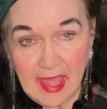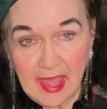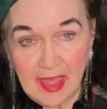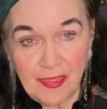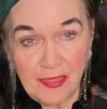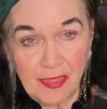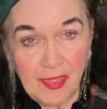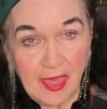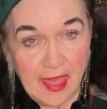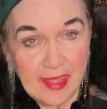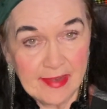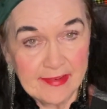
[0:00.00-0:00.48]

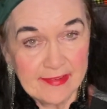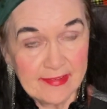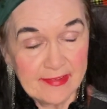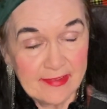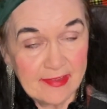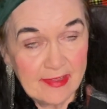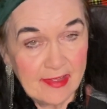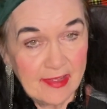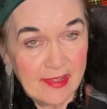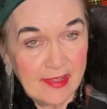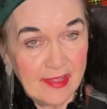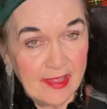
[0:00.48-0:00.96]
that
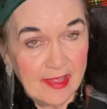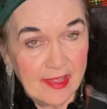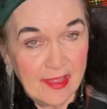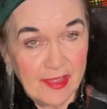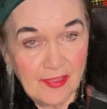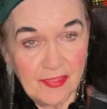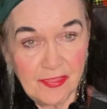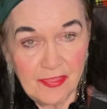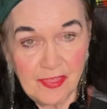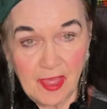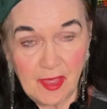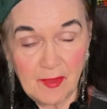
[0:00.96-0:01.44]

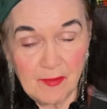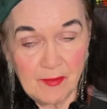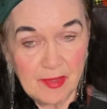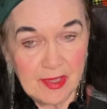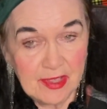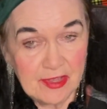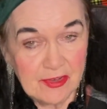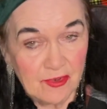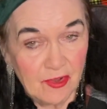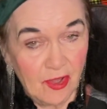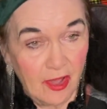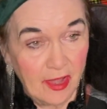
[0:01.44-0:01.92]
the
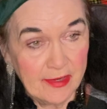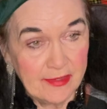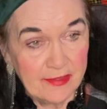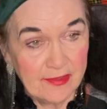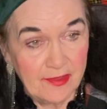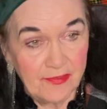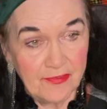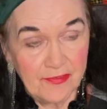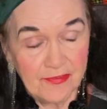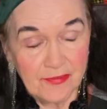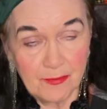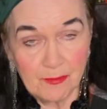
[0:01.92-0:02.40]

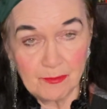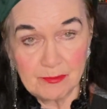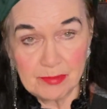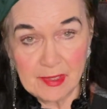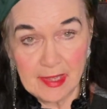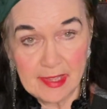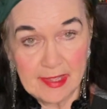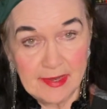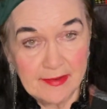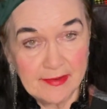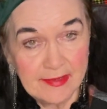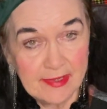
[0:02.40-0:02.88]
MacNaughtons
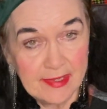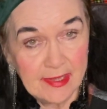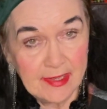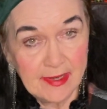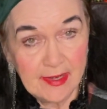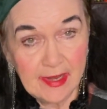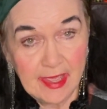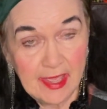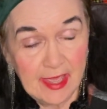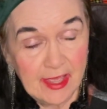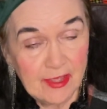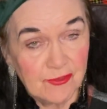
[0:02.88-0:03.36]
blend
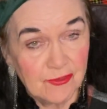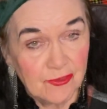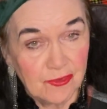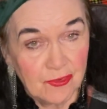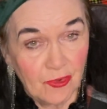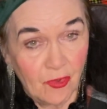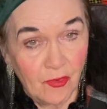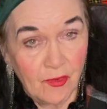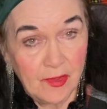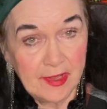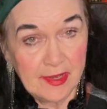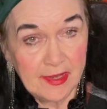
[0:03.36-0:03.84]
in and
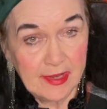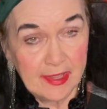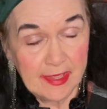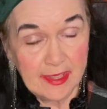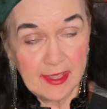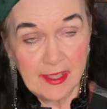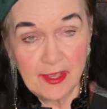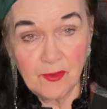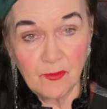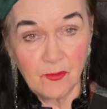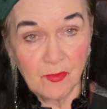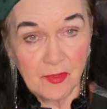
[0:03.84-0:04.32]
join
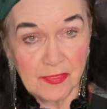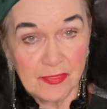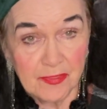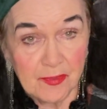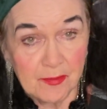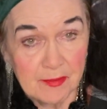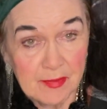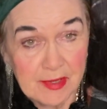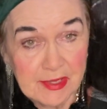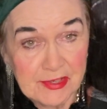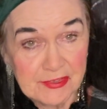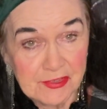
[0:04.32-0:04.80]
in with the
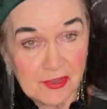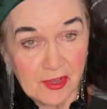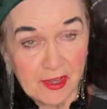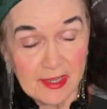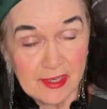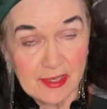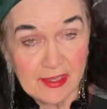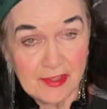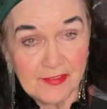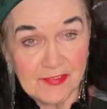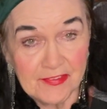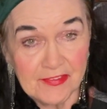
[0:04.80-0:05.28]

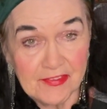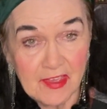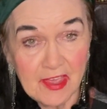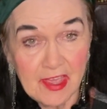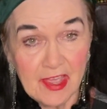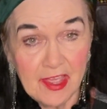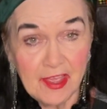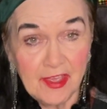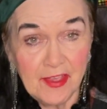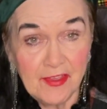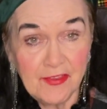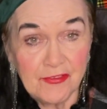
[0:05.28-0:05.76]
MacDonalds.
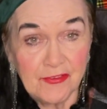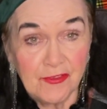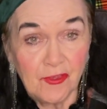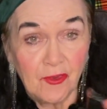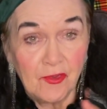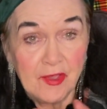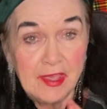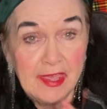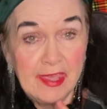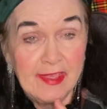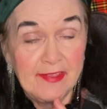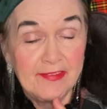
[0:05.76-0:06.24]

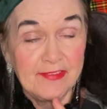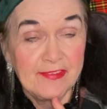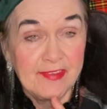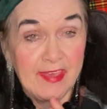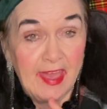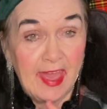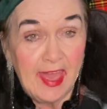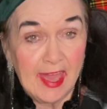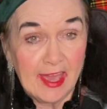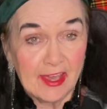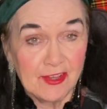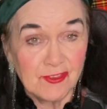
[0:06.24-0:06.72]
So it's
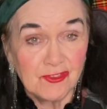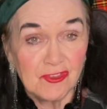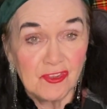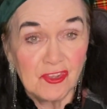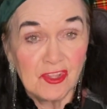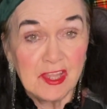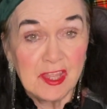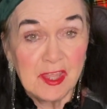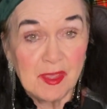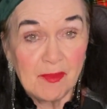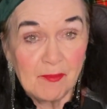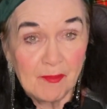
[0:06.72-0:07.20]

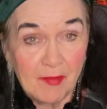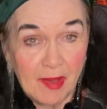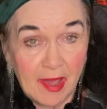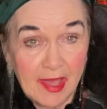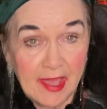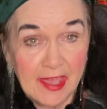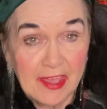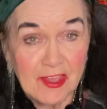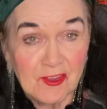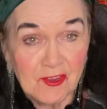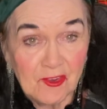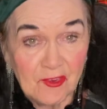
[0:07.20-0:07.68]
actually
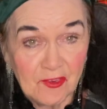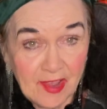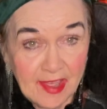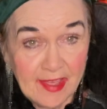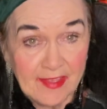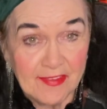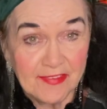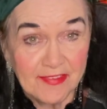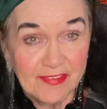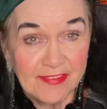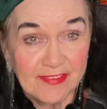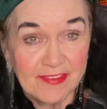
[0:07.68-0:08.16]
my
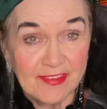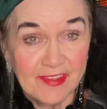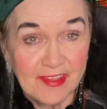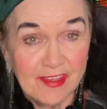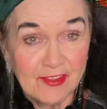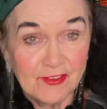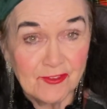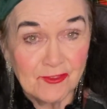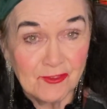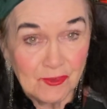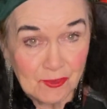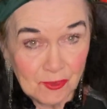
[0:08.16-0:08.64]
crest,
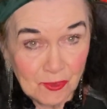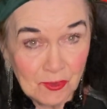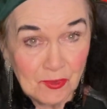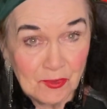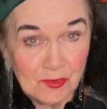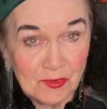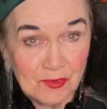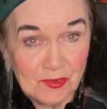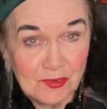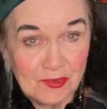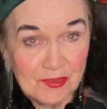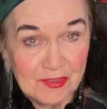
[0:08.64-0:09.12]

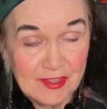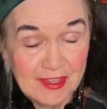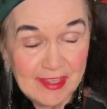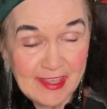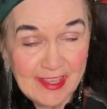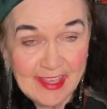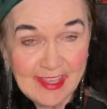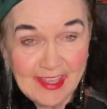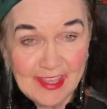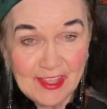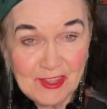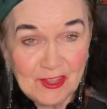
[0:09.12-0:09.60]
too.
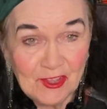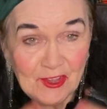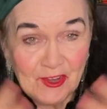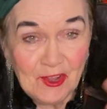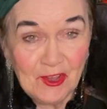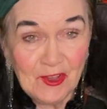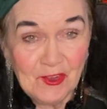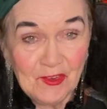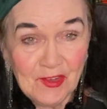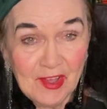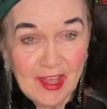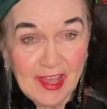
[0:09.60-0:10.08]
You
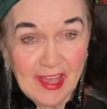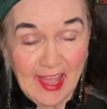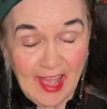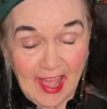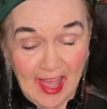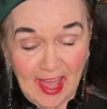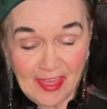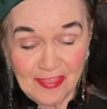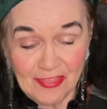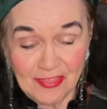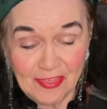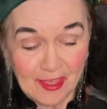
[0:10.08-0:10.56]
know,
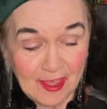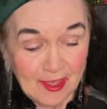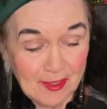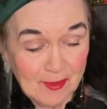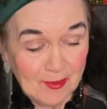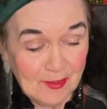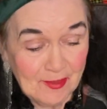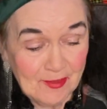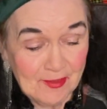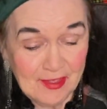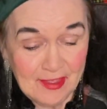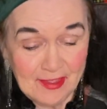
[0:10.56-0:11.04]
I think
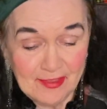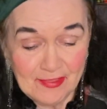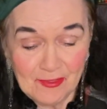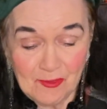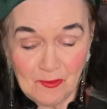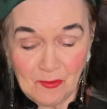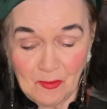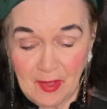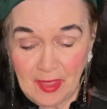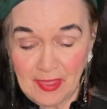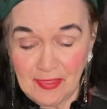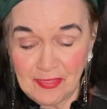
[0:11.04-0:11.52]

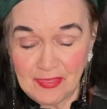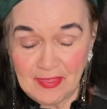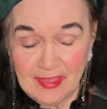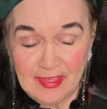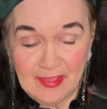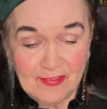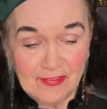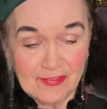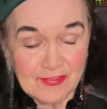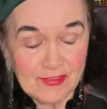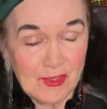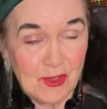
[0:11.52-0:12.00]
the way
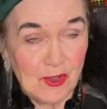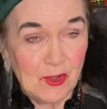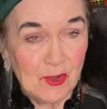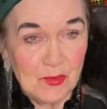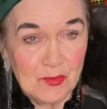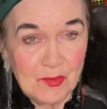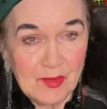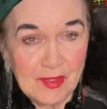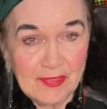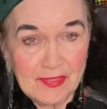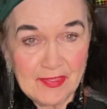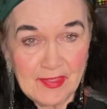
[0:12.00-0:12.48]
things go
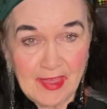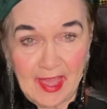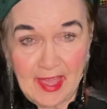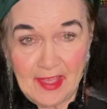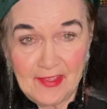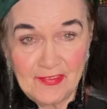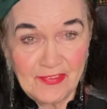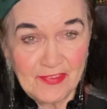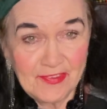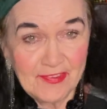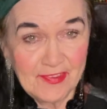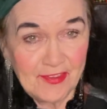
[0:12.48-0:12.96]
with
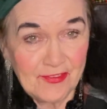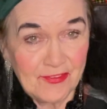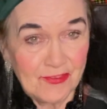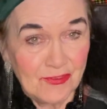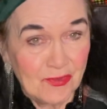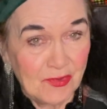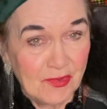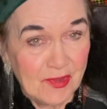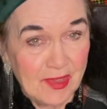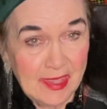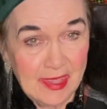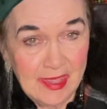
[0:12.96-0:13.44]

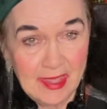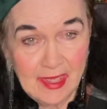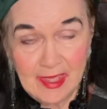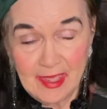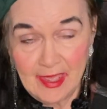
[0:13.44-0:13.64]
ancestry,